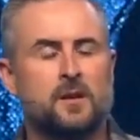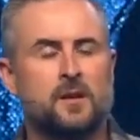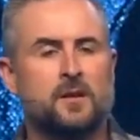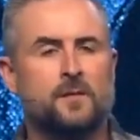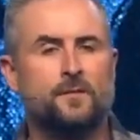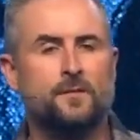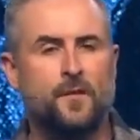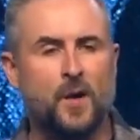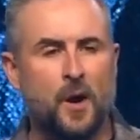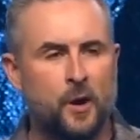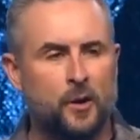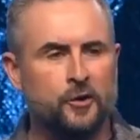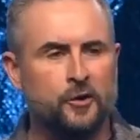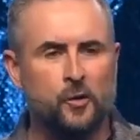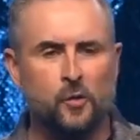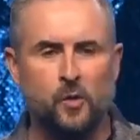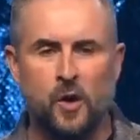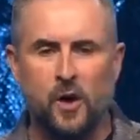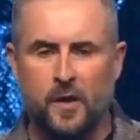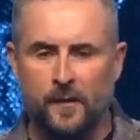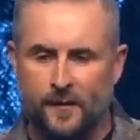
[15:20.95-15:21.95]
far
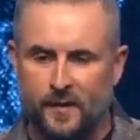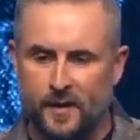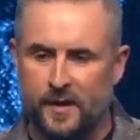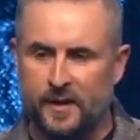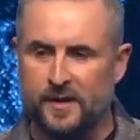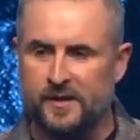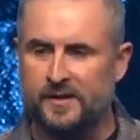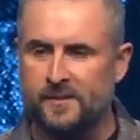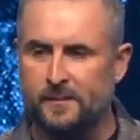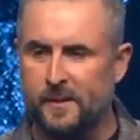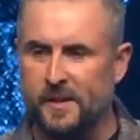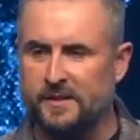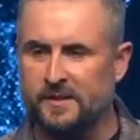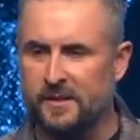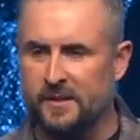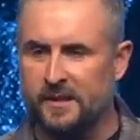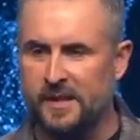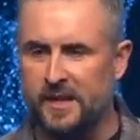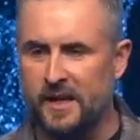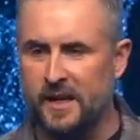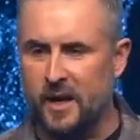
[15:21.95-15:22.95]
too often,
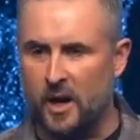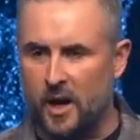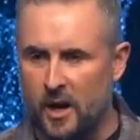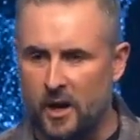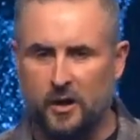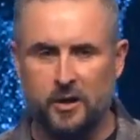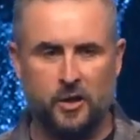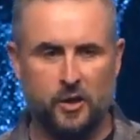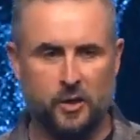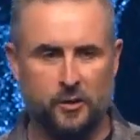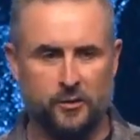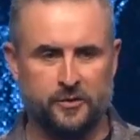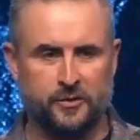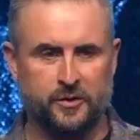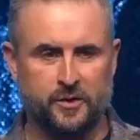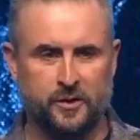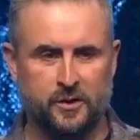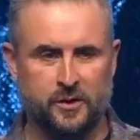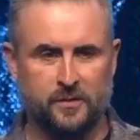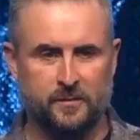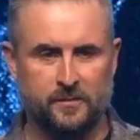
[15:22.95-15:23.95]
especially in our
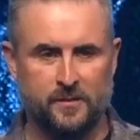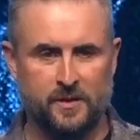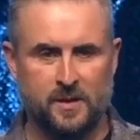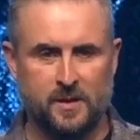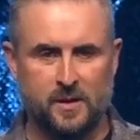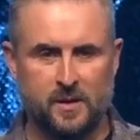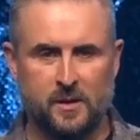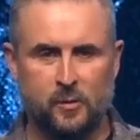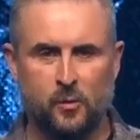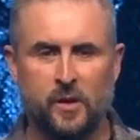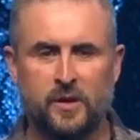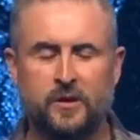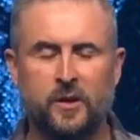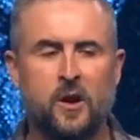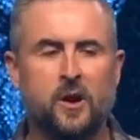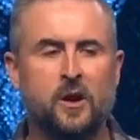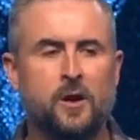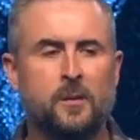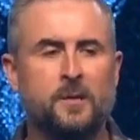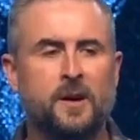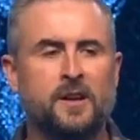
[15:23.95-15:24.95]
culture, we
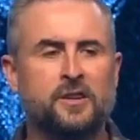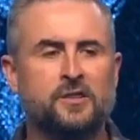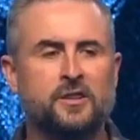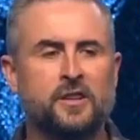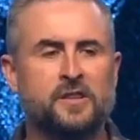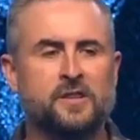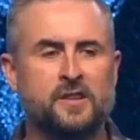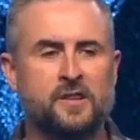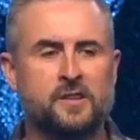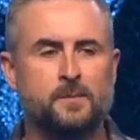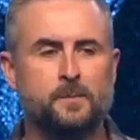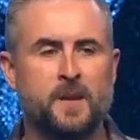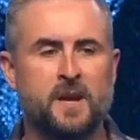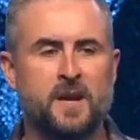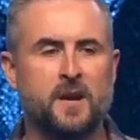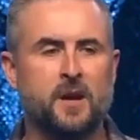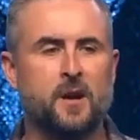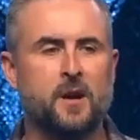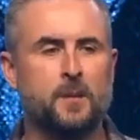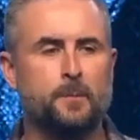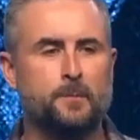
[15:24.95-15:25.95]
talk about Jesus
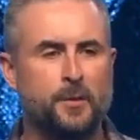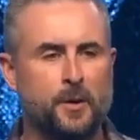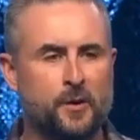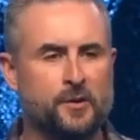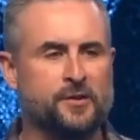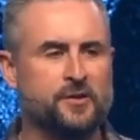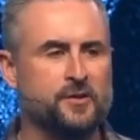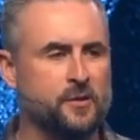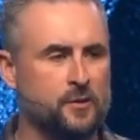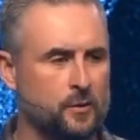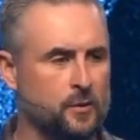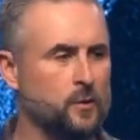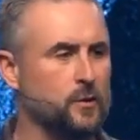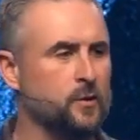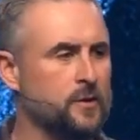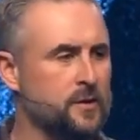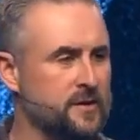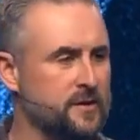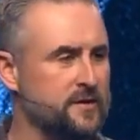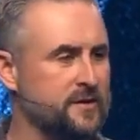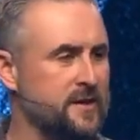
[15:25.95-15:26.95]
being our personal
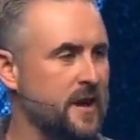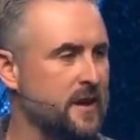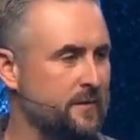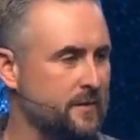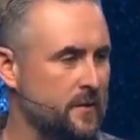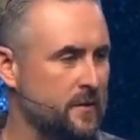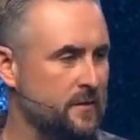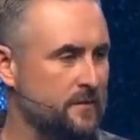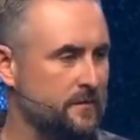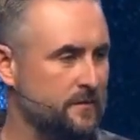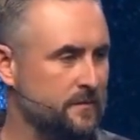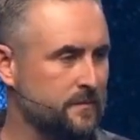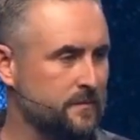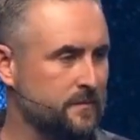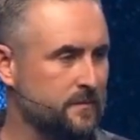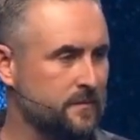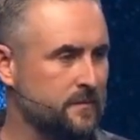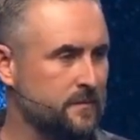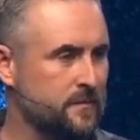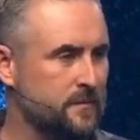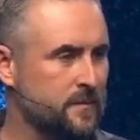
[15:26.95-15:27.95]
Lord and Savior.
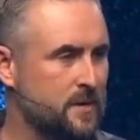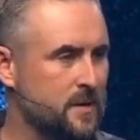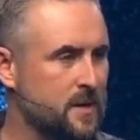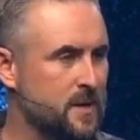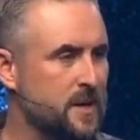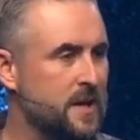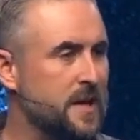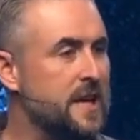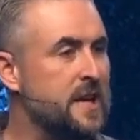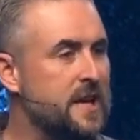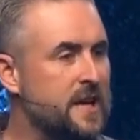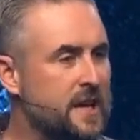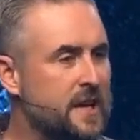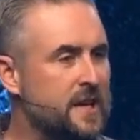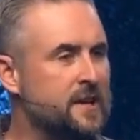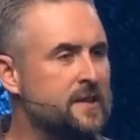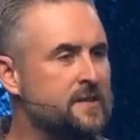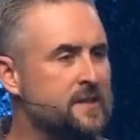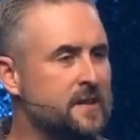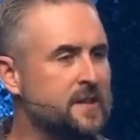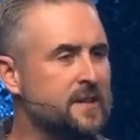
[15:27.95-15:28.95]
He
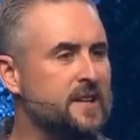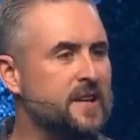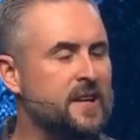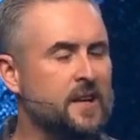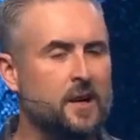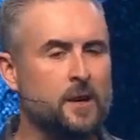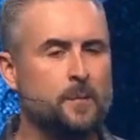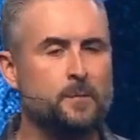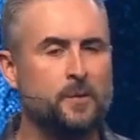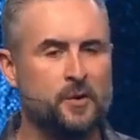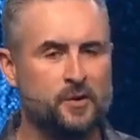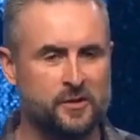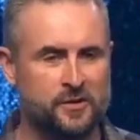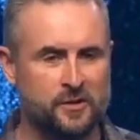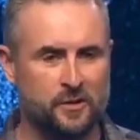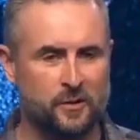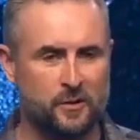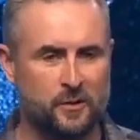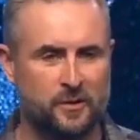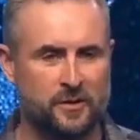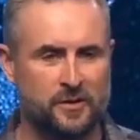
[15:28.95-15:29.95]
is indeed our
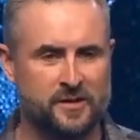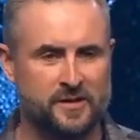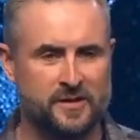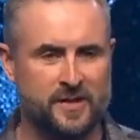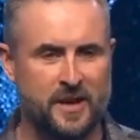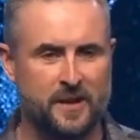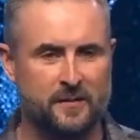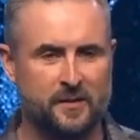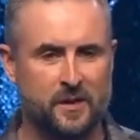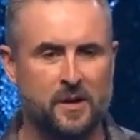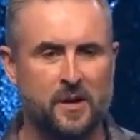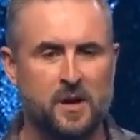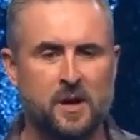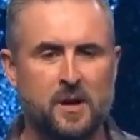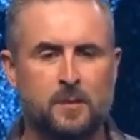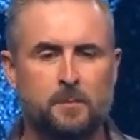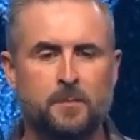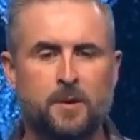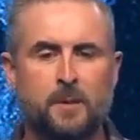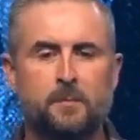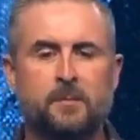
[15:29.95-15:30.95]
personal Lord and Savior,
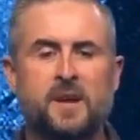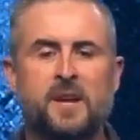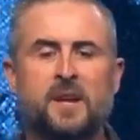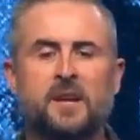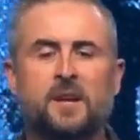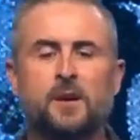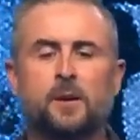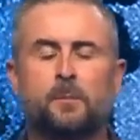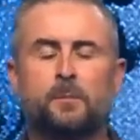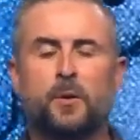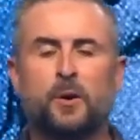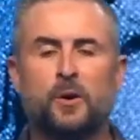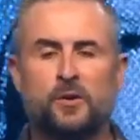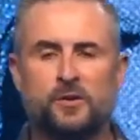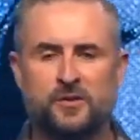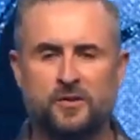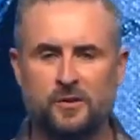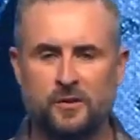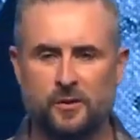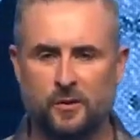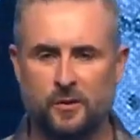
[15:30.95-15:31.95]
but being your
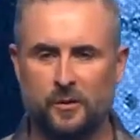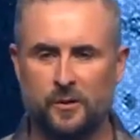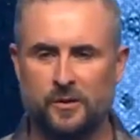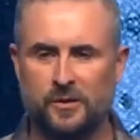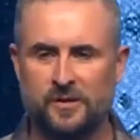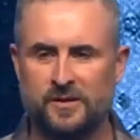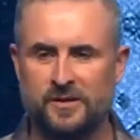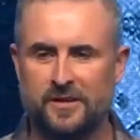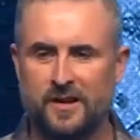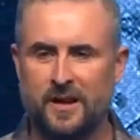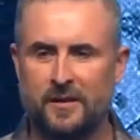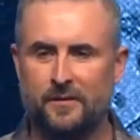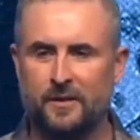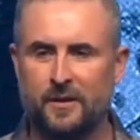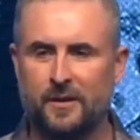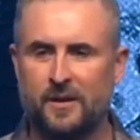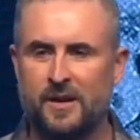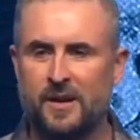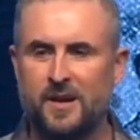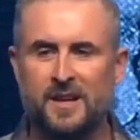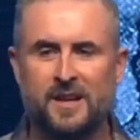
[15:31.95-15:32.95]
personal Lord and
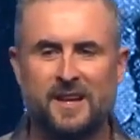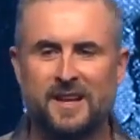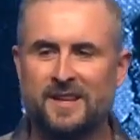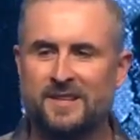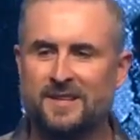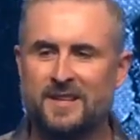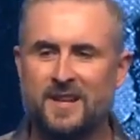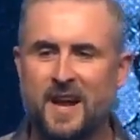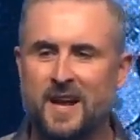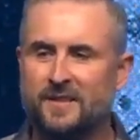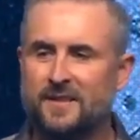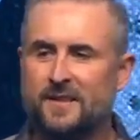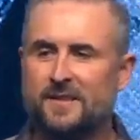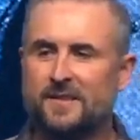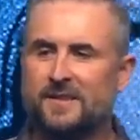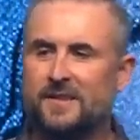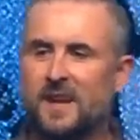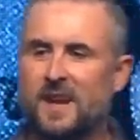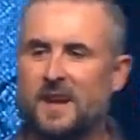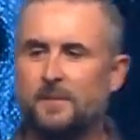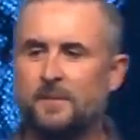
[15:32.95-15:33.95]
Savior is not the
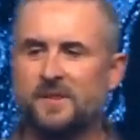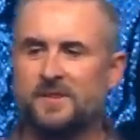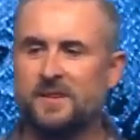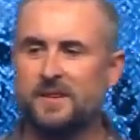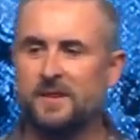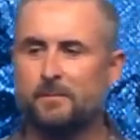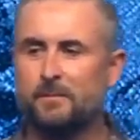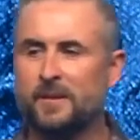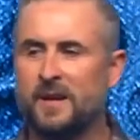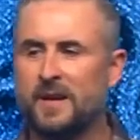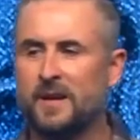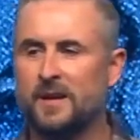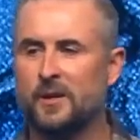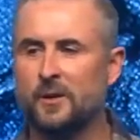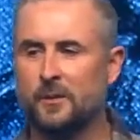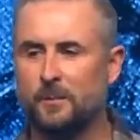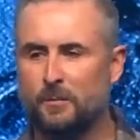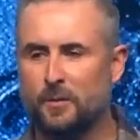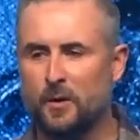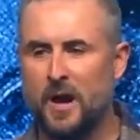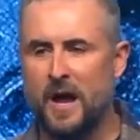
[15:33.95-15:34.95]
same as him being
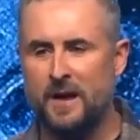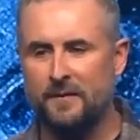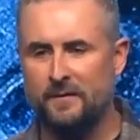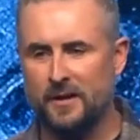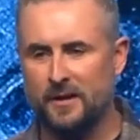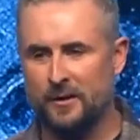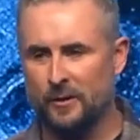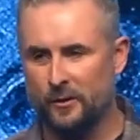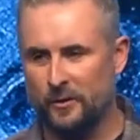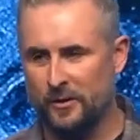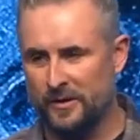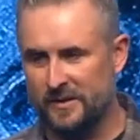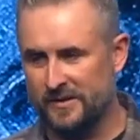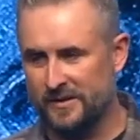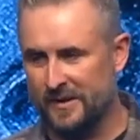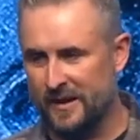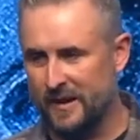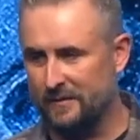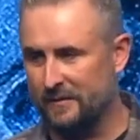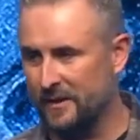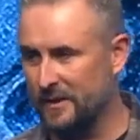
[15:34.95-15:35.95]
your private Lord and
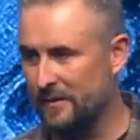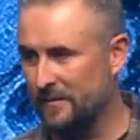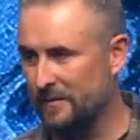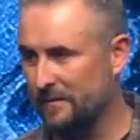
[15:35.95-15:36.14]
Savior.